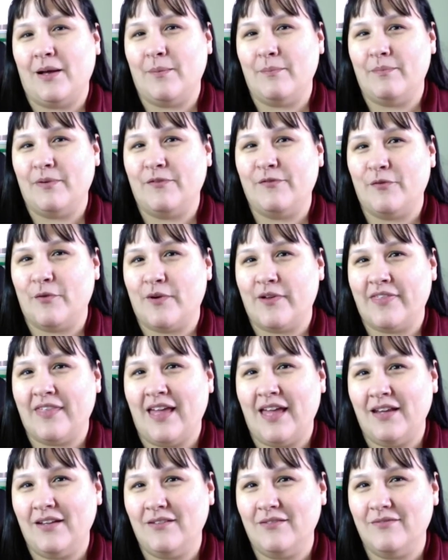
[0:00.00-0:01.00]
before
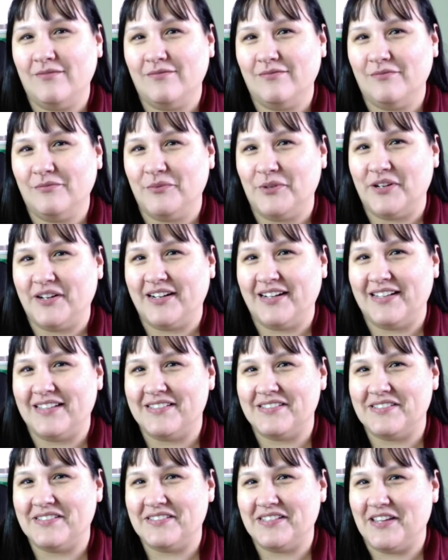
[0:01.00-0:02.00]
then. We're gonna
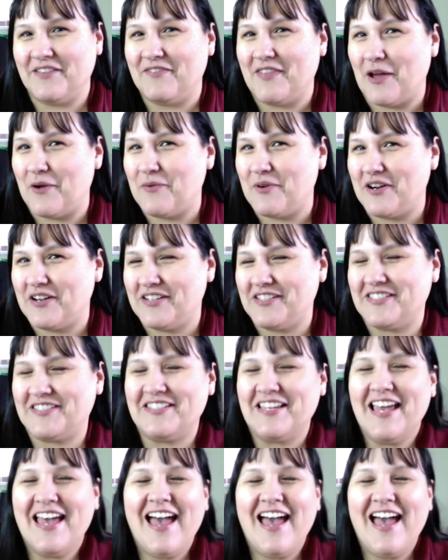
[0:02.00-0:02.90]
see if that works.